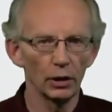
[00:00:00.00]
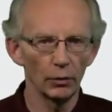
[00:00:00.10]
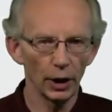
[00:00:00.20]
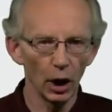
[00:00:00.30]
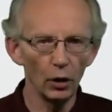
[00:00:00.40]

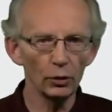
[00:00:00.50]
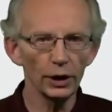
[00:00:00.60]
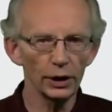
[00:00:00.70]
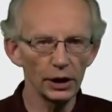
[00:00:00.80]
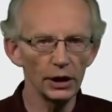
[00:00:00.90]
we
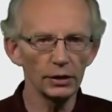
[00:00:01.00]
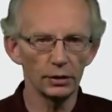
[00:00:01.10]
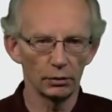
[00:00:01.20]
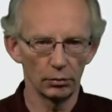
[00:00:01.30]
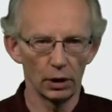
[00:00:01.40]
only need
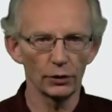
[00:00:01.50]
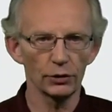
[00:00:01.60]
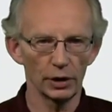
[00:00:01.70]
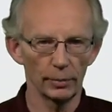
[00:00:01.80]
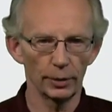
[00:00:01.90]
one
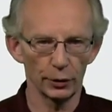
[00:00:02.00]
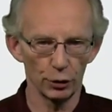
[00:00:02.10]
simple